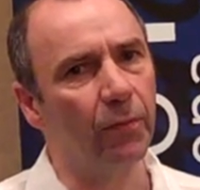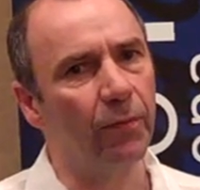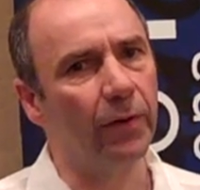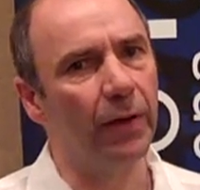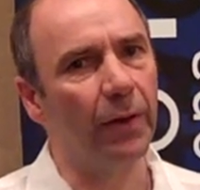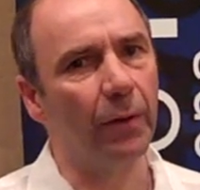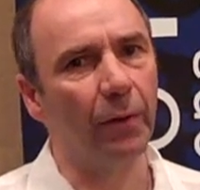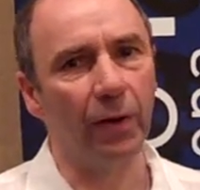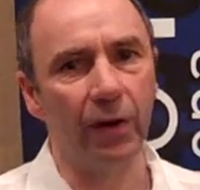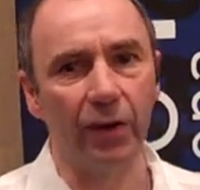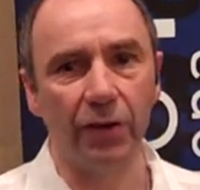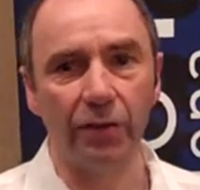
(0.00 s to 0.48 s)

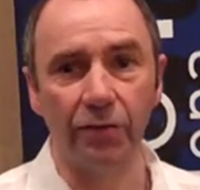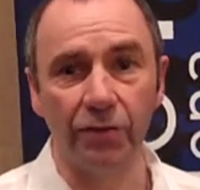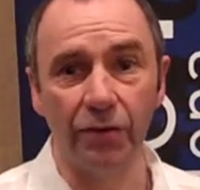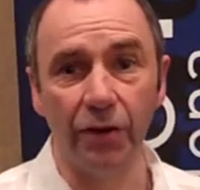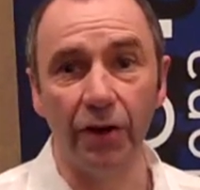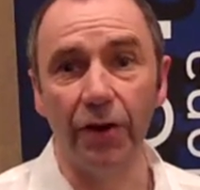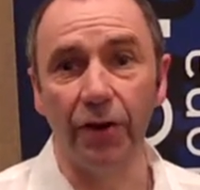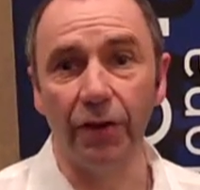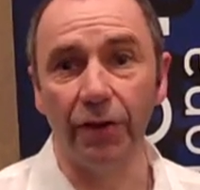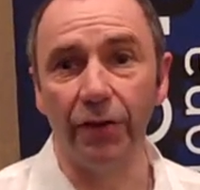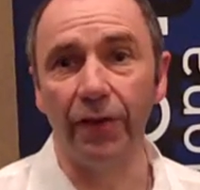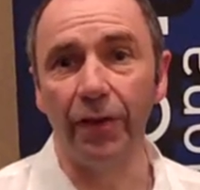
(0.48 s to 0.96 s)
they were
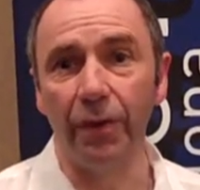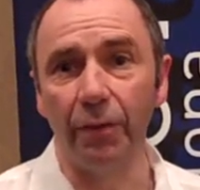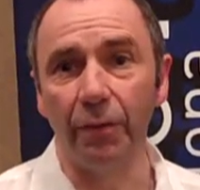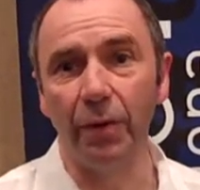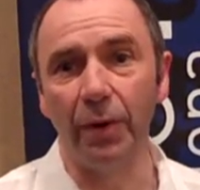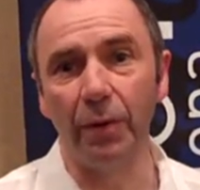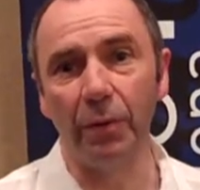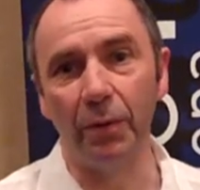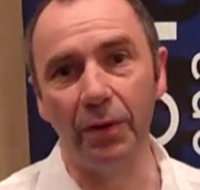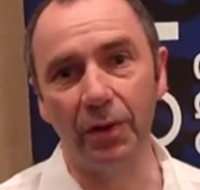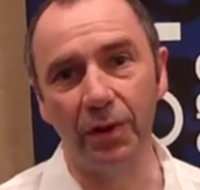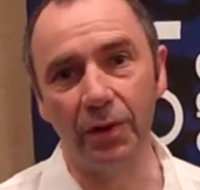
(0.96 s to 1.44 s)
concerned that
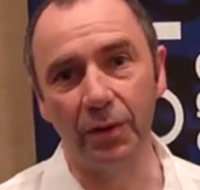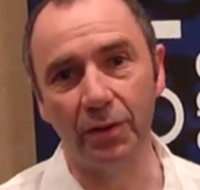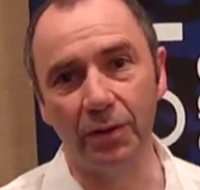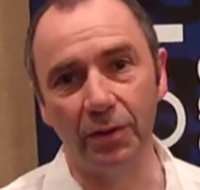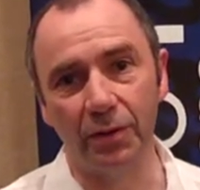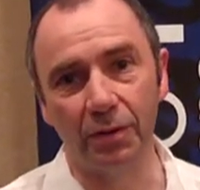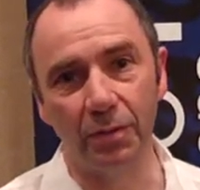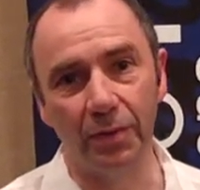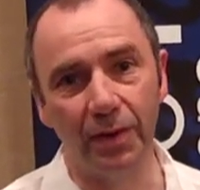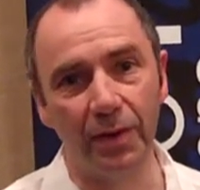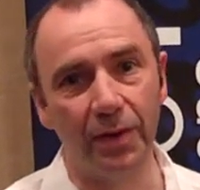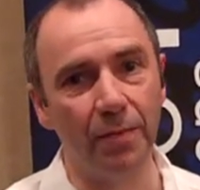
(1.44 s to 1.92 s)
we were doing
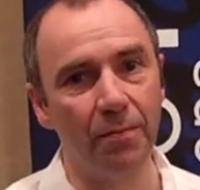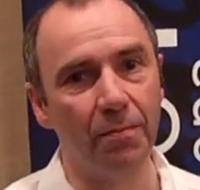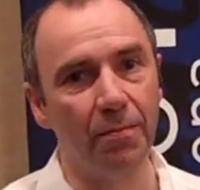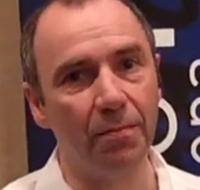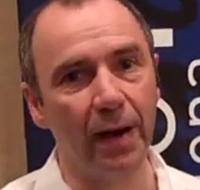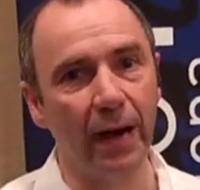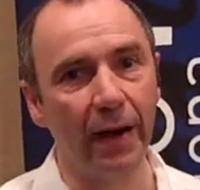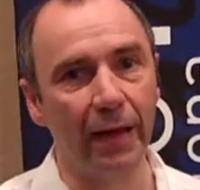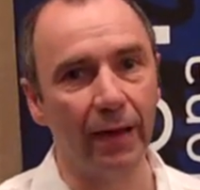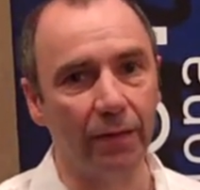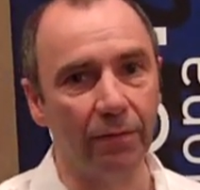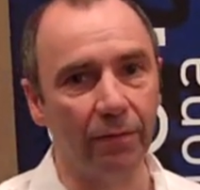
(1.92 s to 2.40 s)
something that
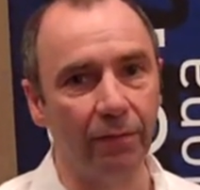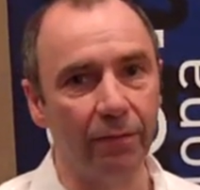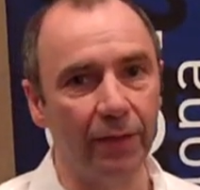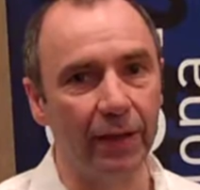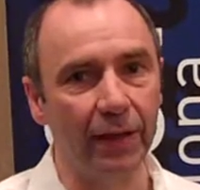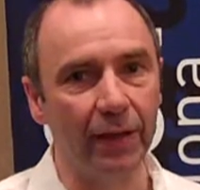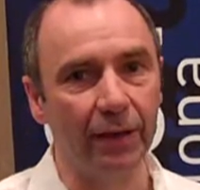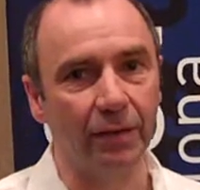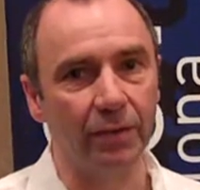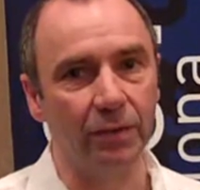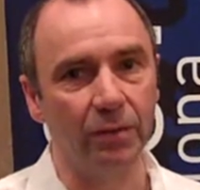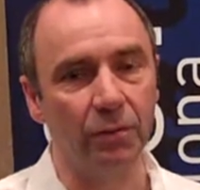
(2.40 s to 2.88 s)
might
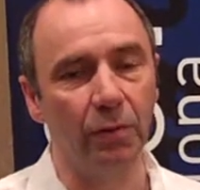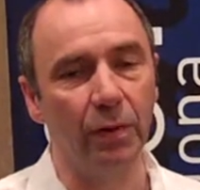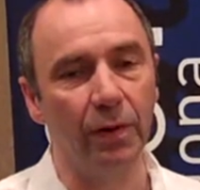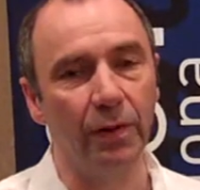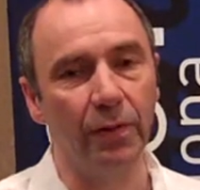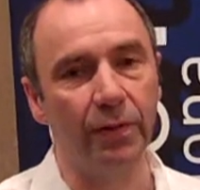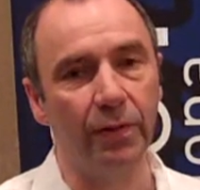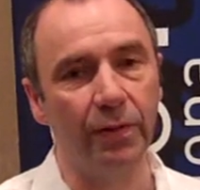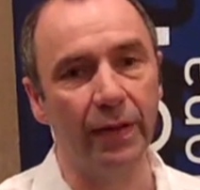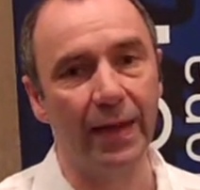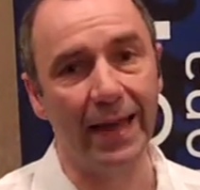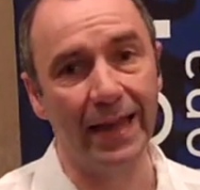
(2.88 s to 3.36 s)
conflict
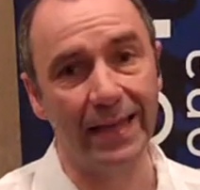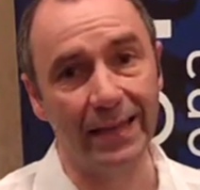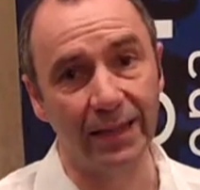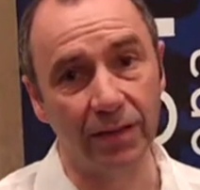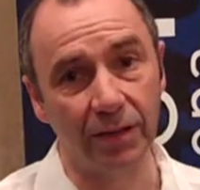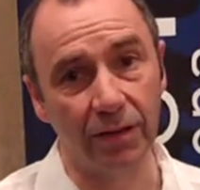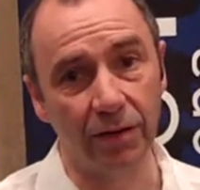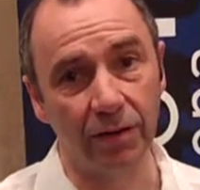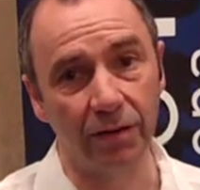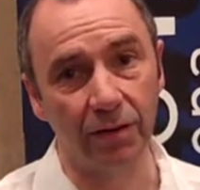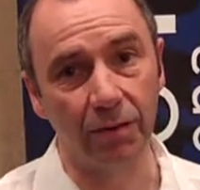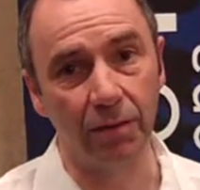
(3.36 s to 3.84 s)
with the
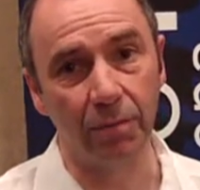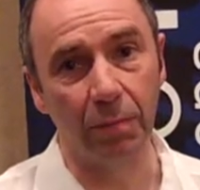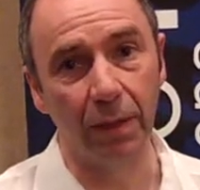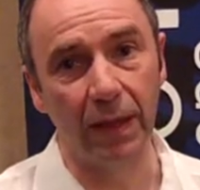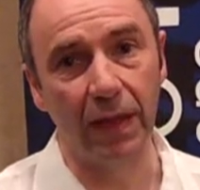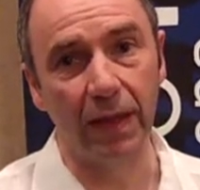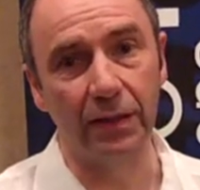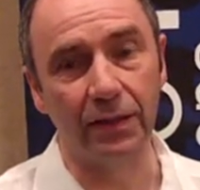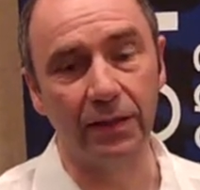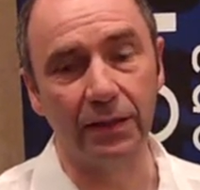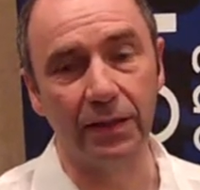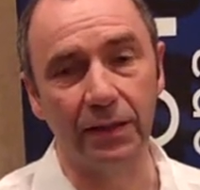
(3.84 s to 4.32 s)
internal
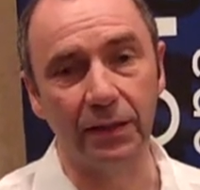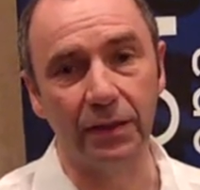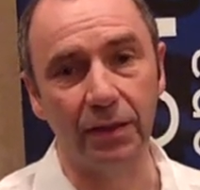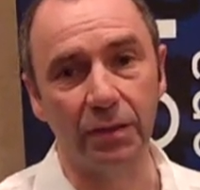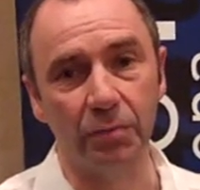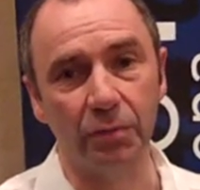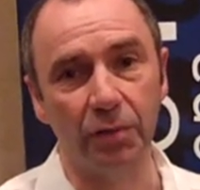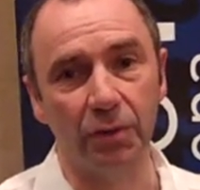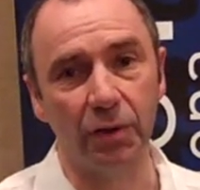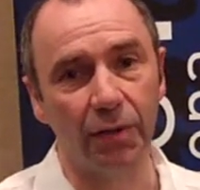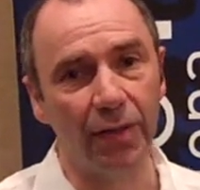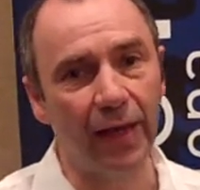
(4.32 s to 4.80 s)
compliance
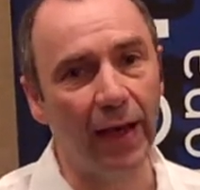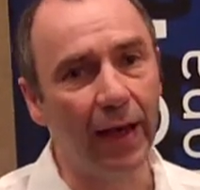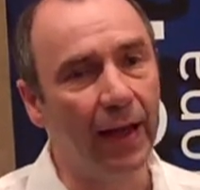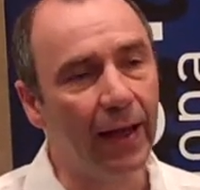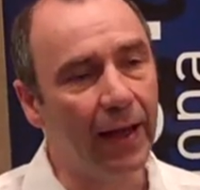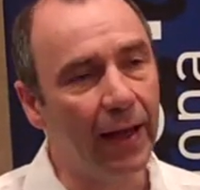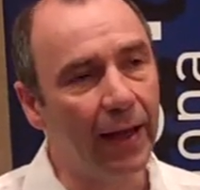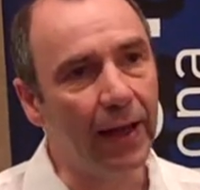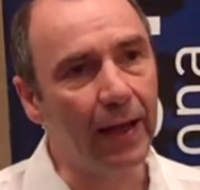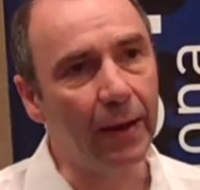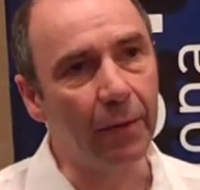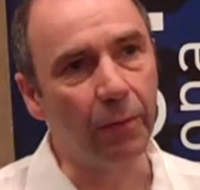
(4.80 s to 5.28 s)
system. So that
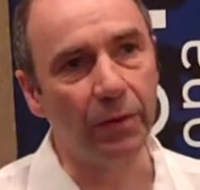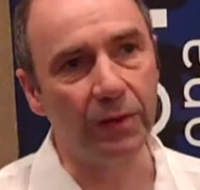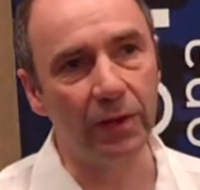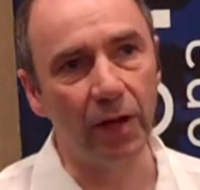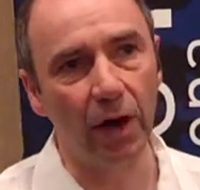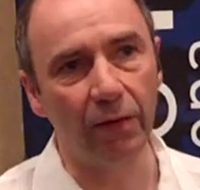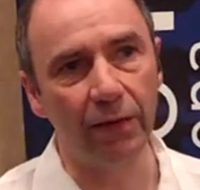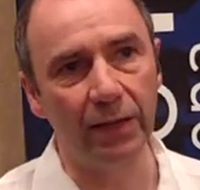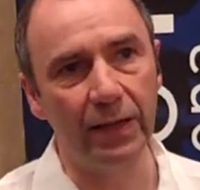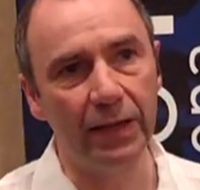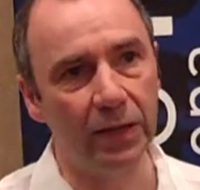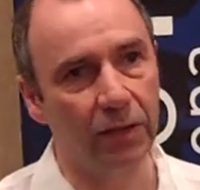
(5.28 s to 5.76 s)
it was
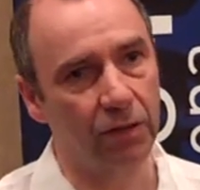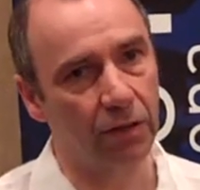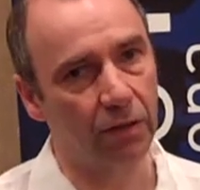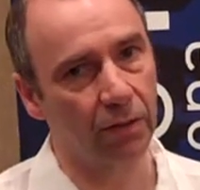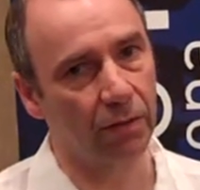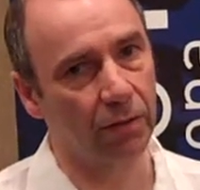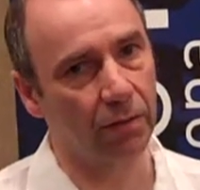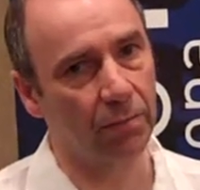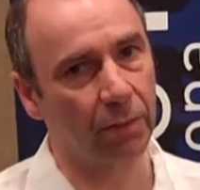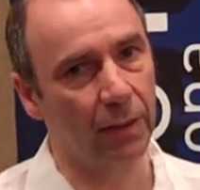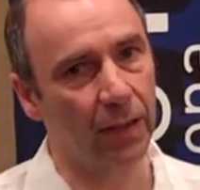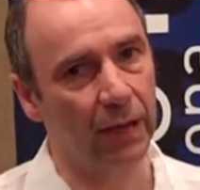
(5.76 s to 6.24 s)
our
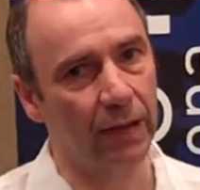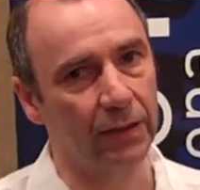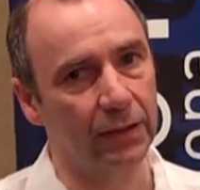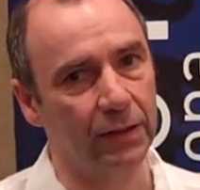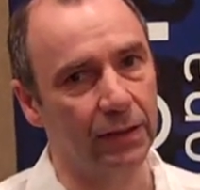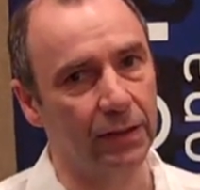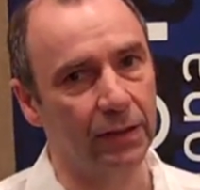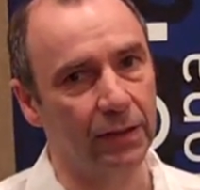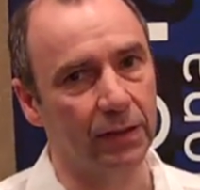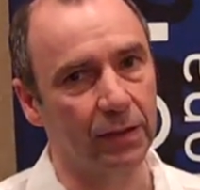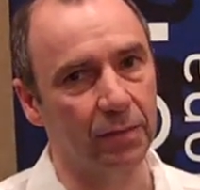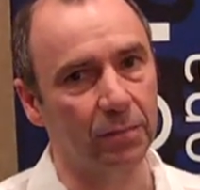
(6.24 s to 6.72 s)
internal compliance
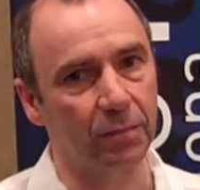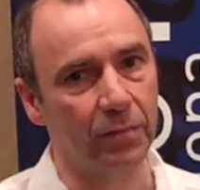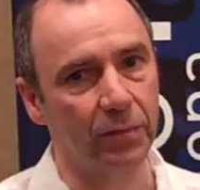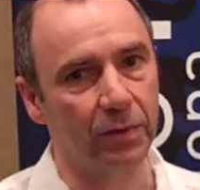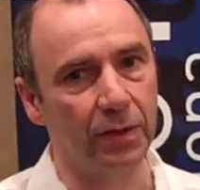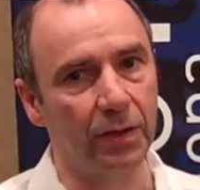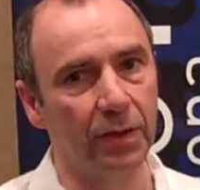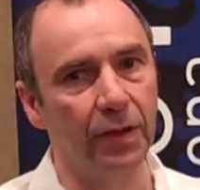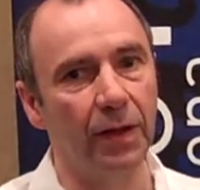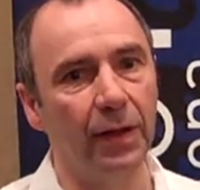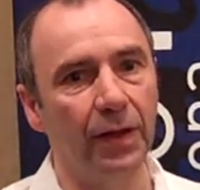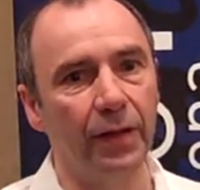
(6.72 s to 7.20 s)
systems
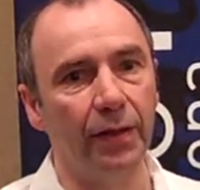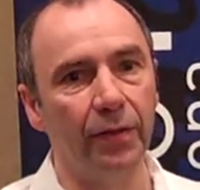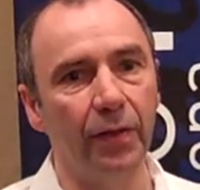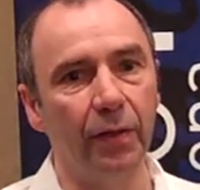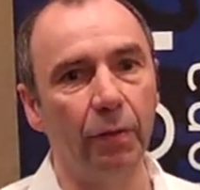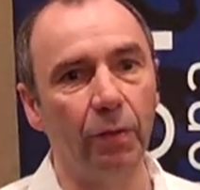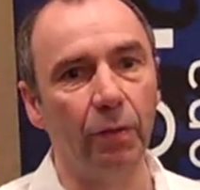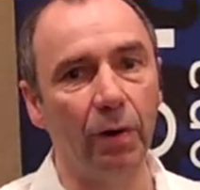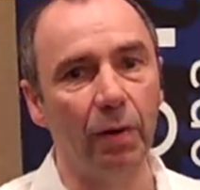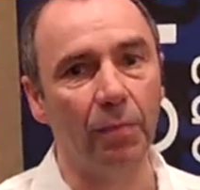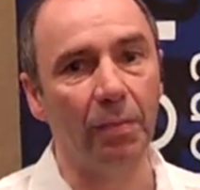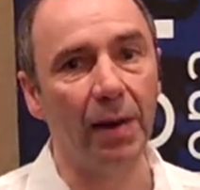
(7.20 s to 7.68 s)

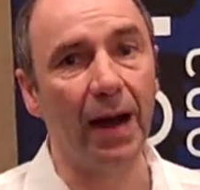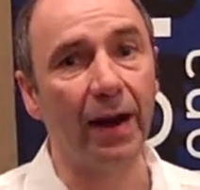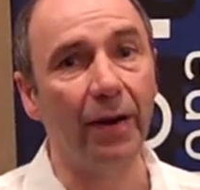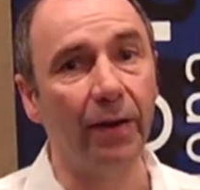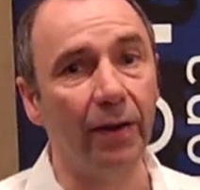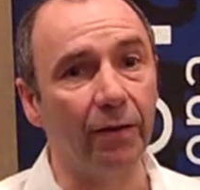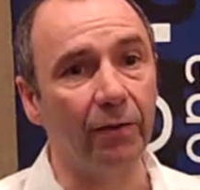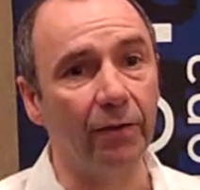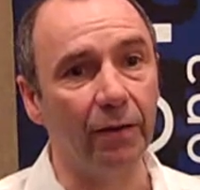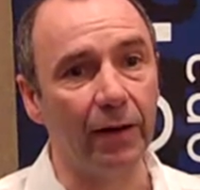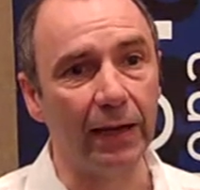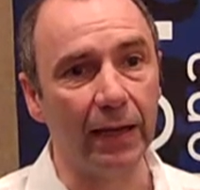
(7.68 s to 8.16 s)
that were a
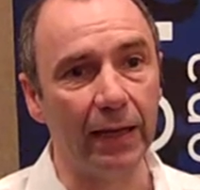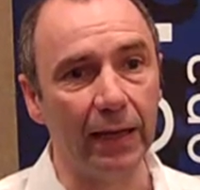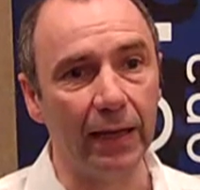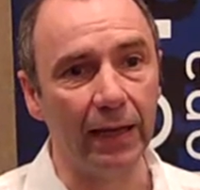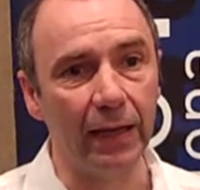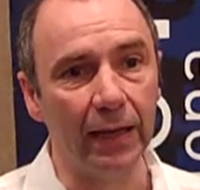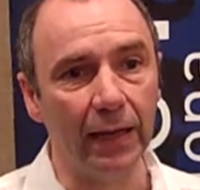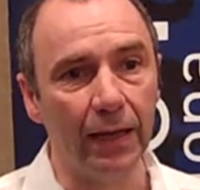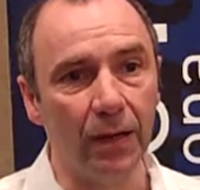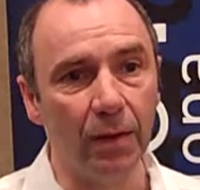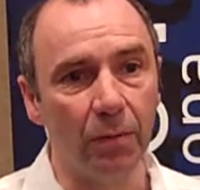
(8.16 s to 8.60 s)
barrier, really.